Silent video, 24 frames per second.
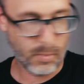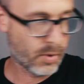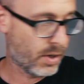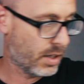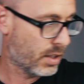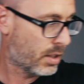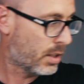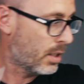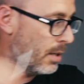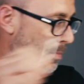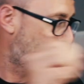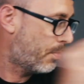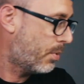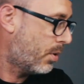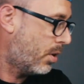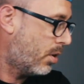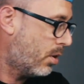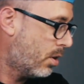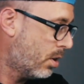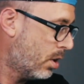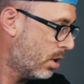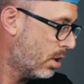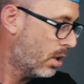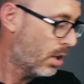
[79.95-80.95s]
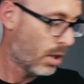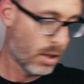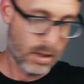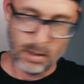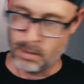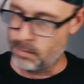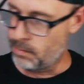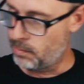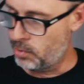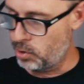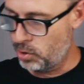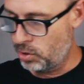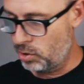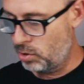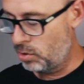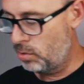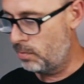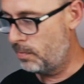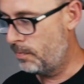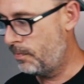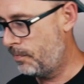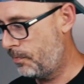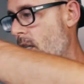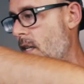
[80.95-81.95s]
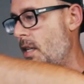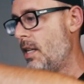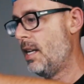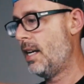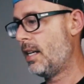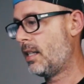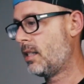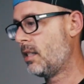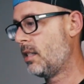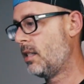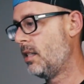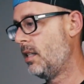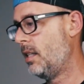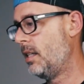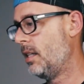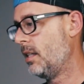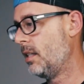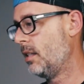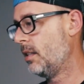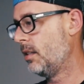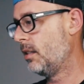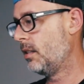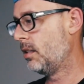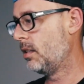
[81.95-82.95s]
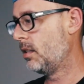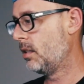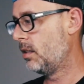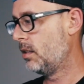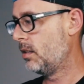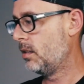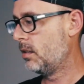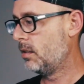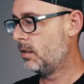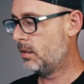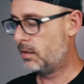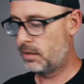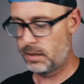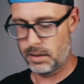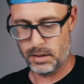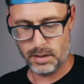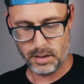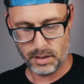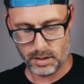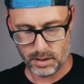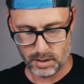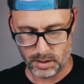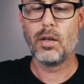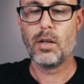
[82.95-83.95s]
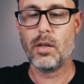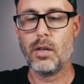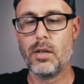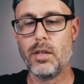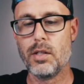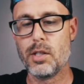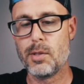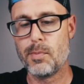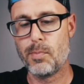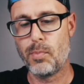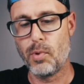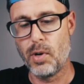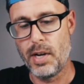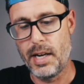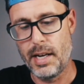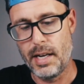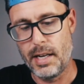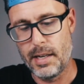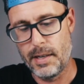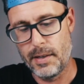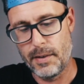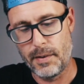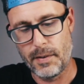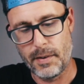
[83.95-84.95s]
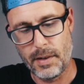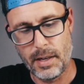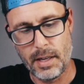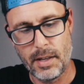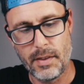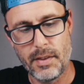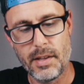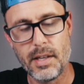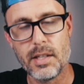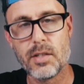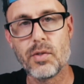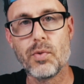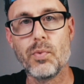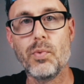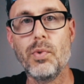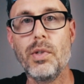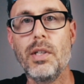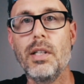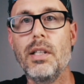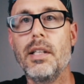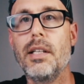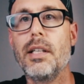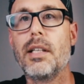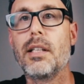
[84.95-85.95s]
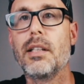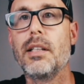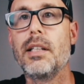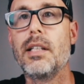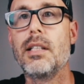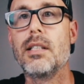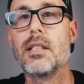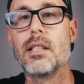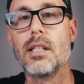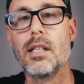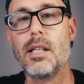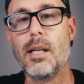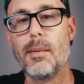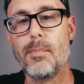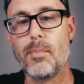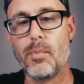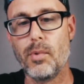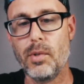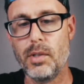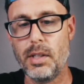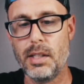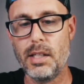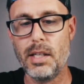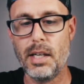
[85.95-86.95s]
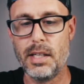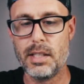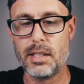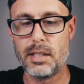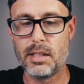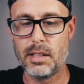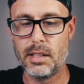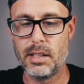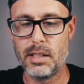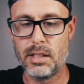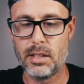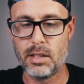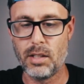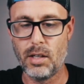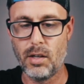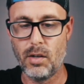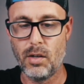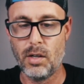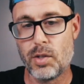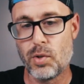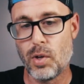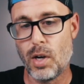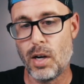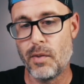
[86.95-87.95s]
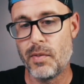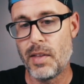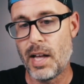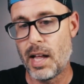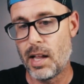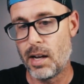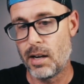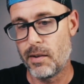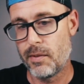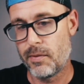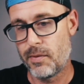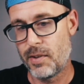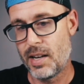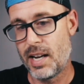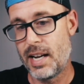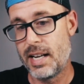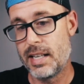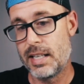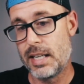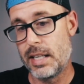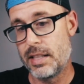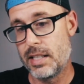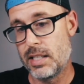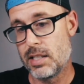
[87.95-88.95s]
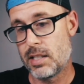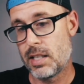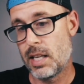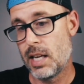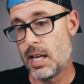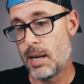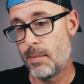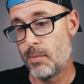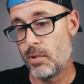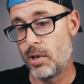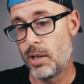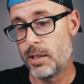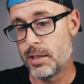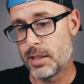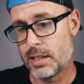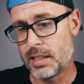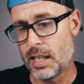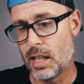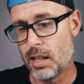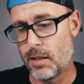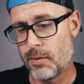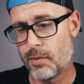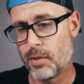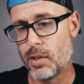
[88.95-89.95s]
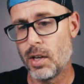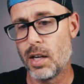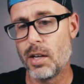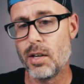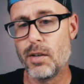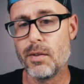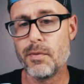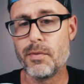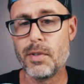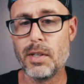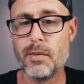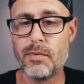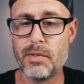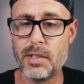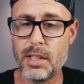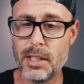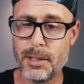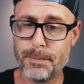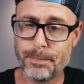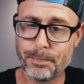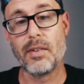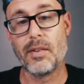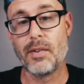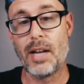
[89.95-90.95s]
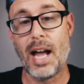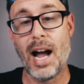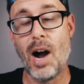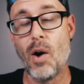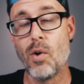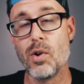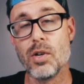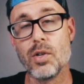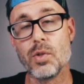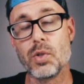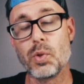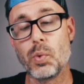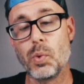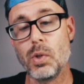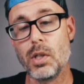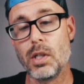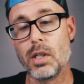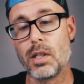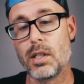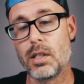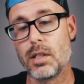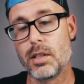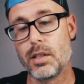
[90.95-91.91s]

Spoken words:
pretty simple. Boom, next thing, I'm gonna spray it. And this really cleans it up really nicely. So $12 fine on this camera, sell it for $150. An hour's work,